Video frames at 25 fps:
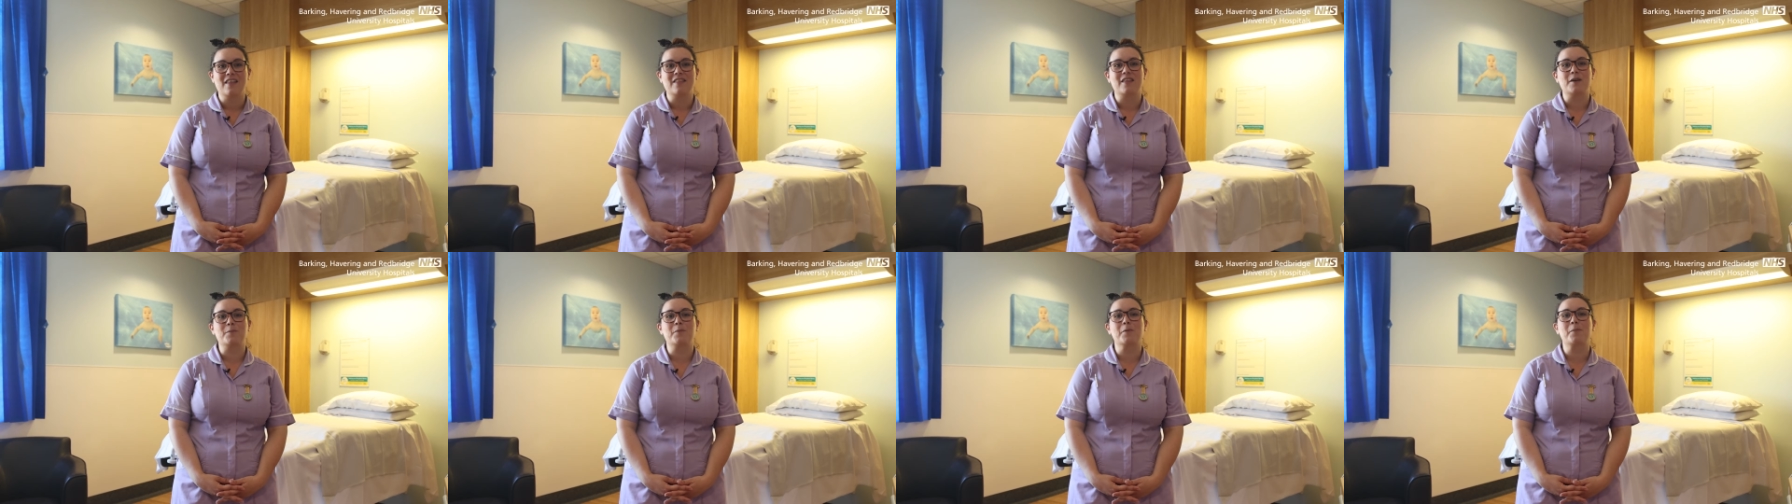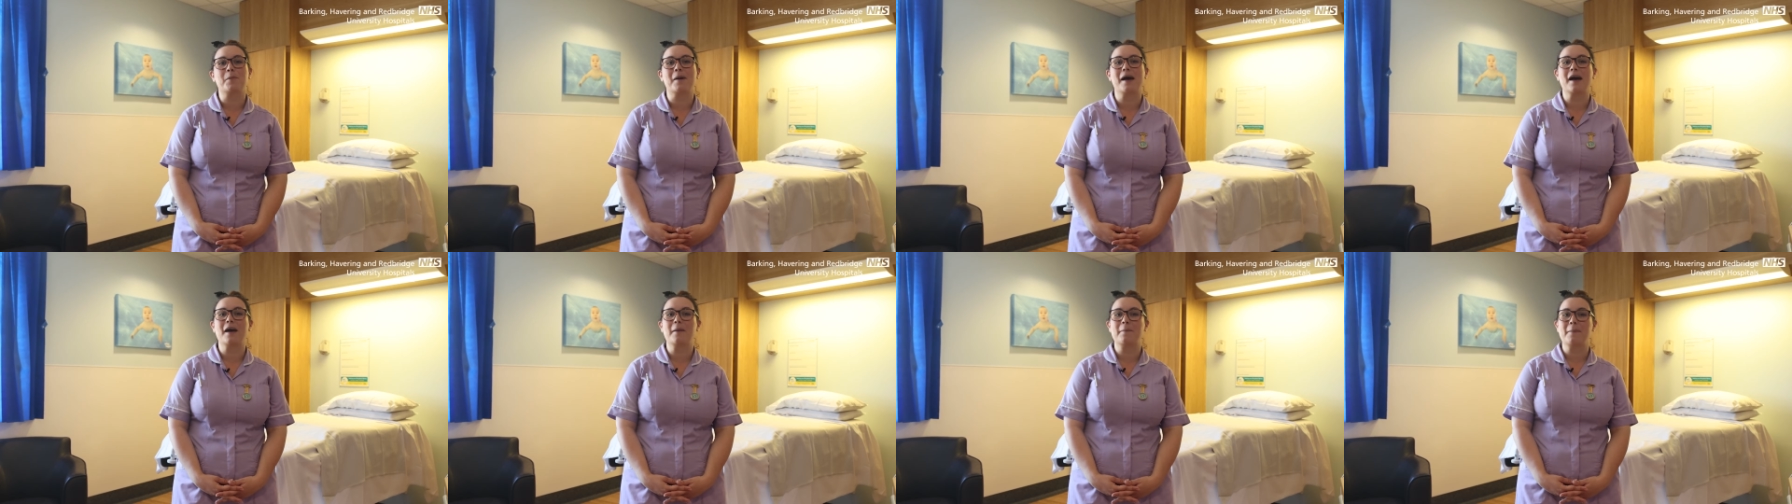they
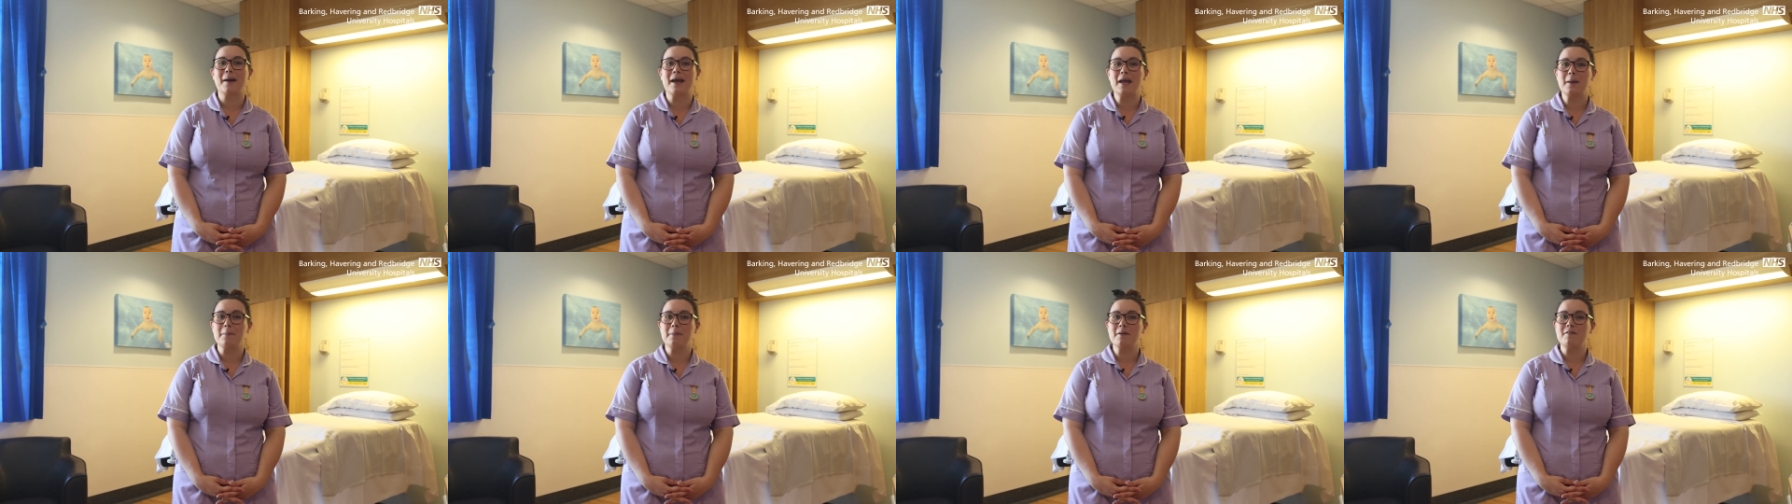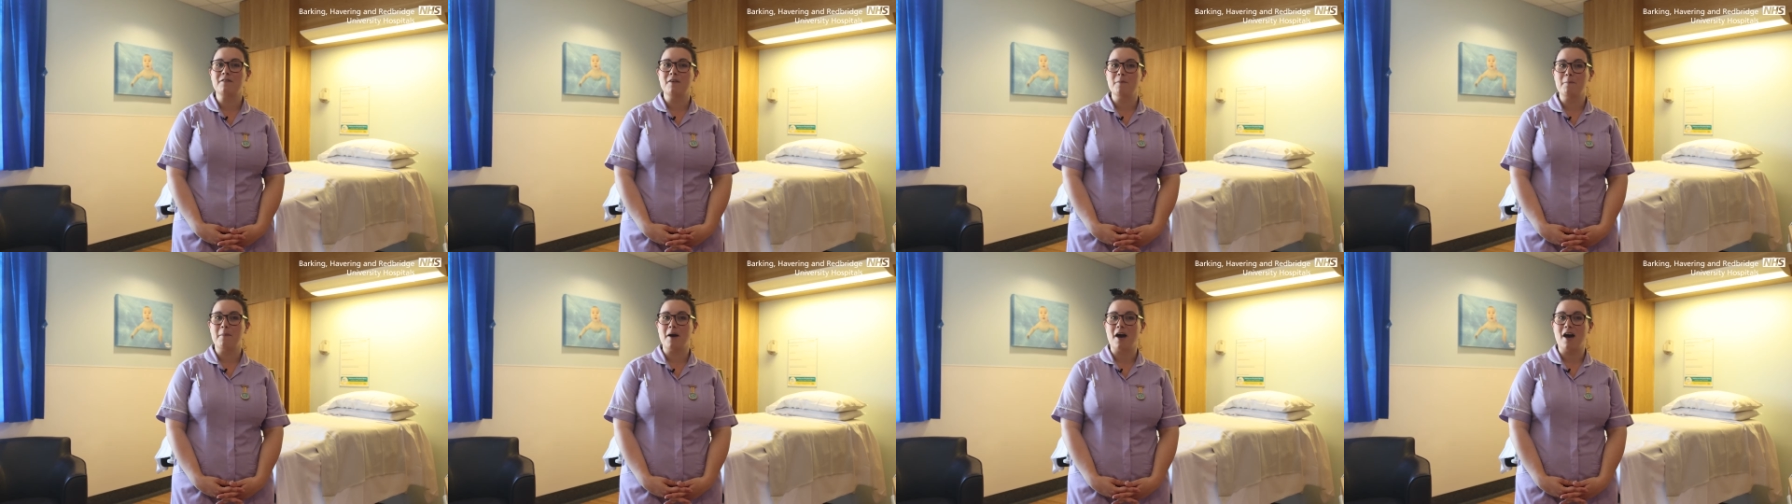prepare baby
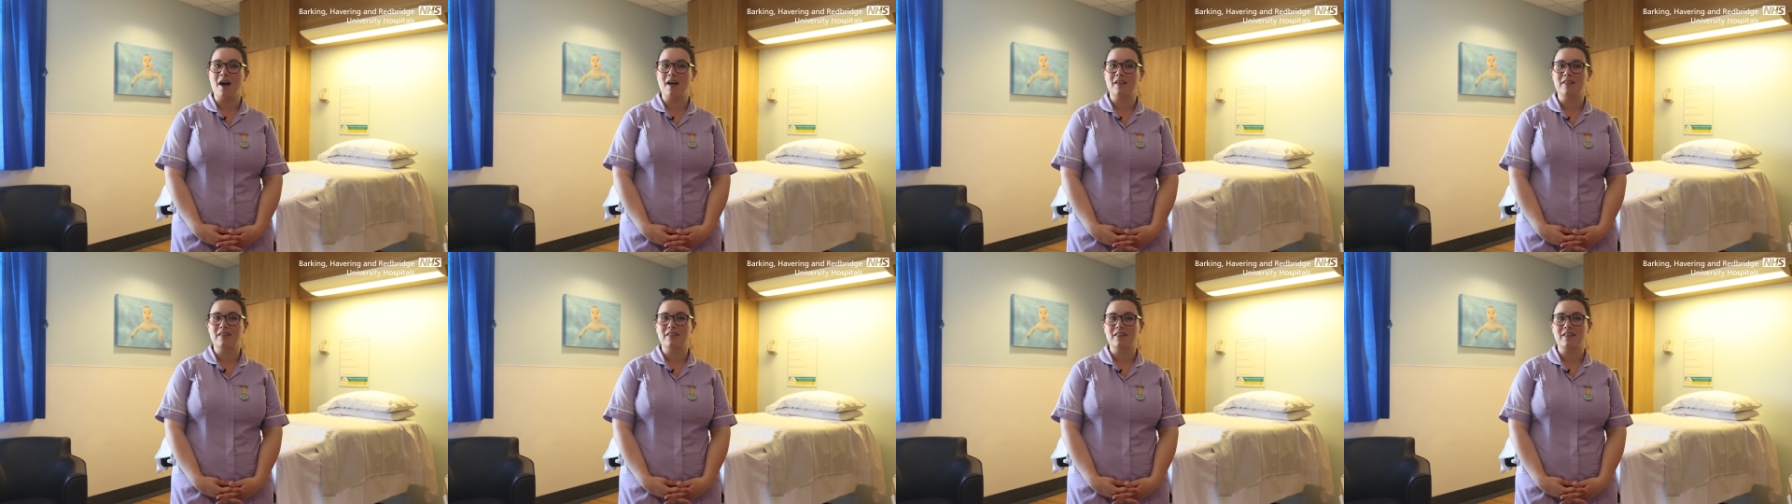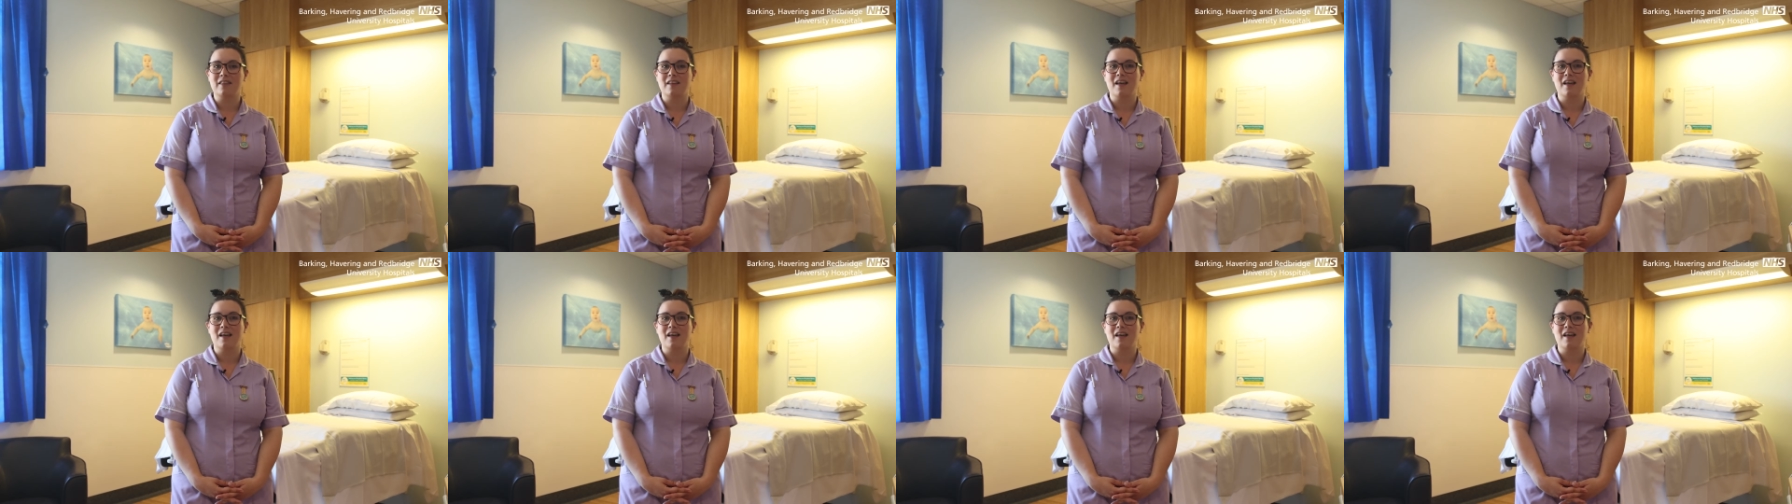for birth